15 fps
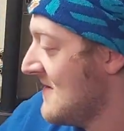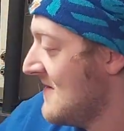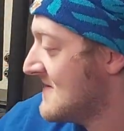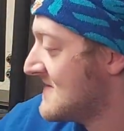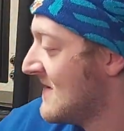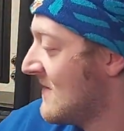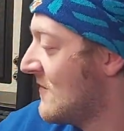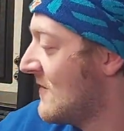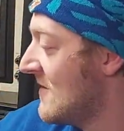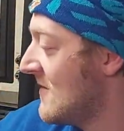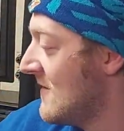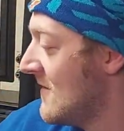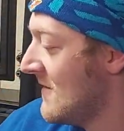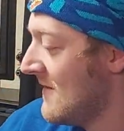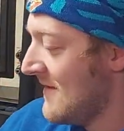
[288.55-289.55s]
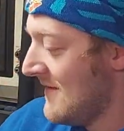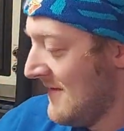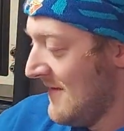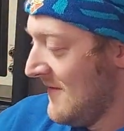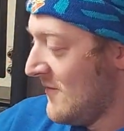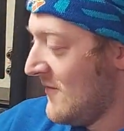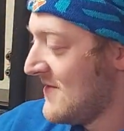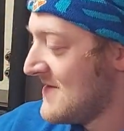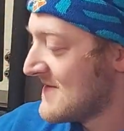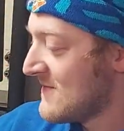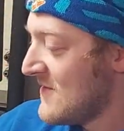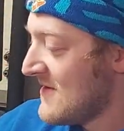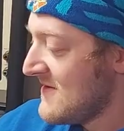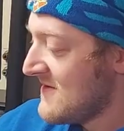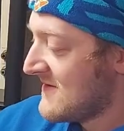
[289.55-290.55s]
So with this
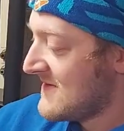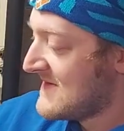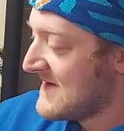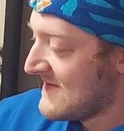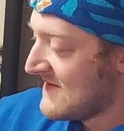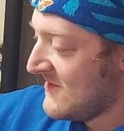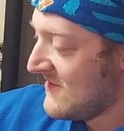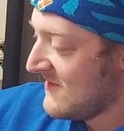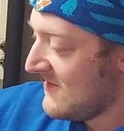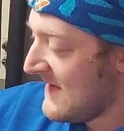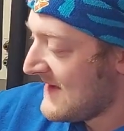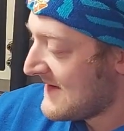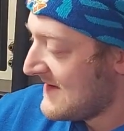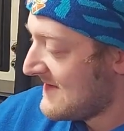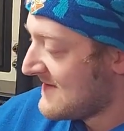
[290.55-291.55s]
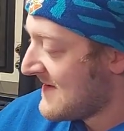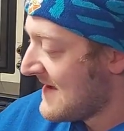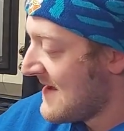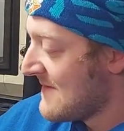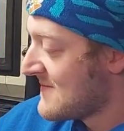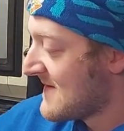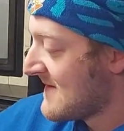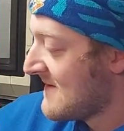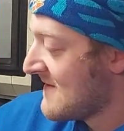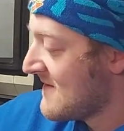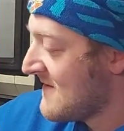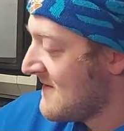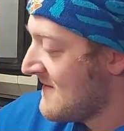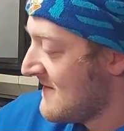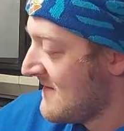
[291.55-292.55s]
one, you can take the little locking tabs
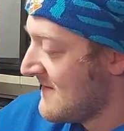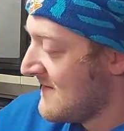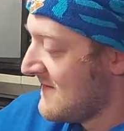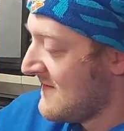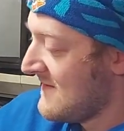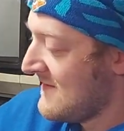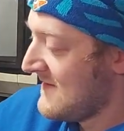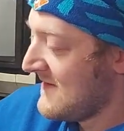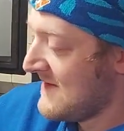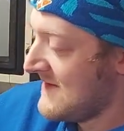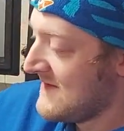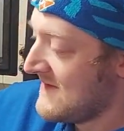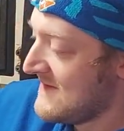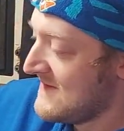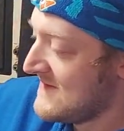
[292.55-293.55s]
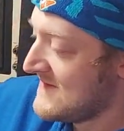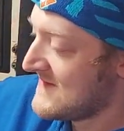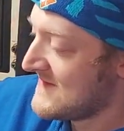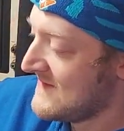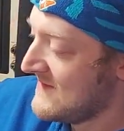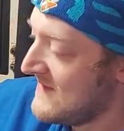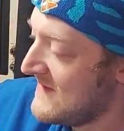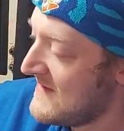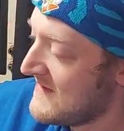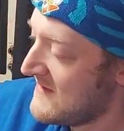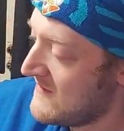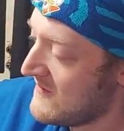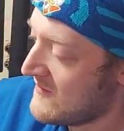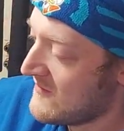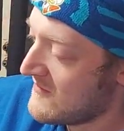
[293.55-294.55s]
here and slide
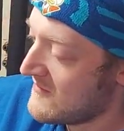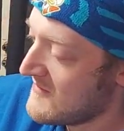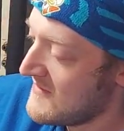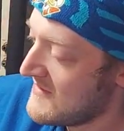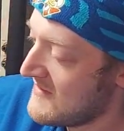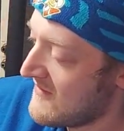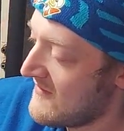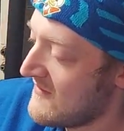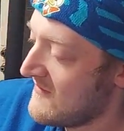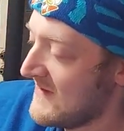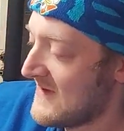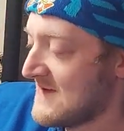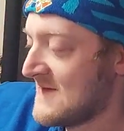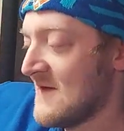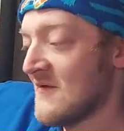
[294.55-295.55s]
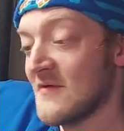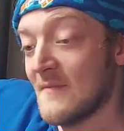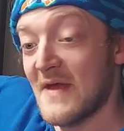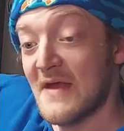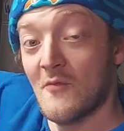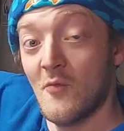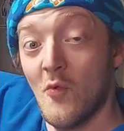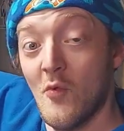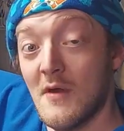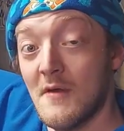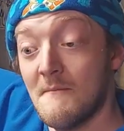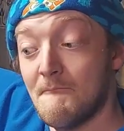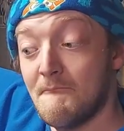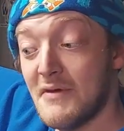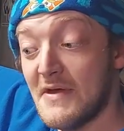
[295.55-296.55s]
it right into there like so to make
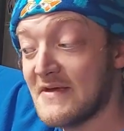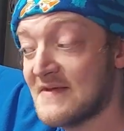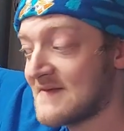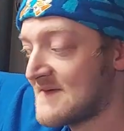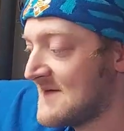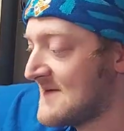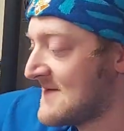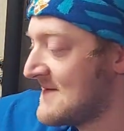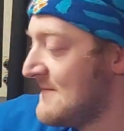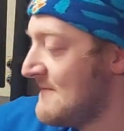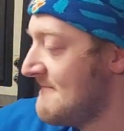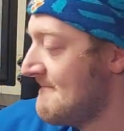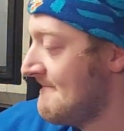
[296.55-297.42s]
one big system.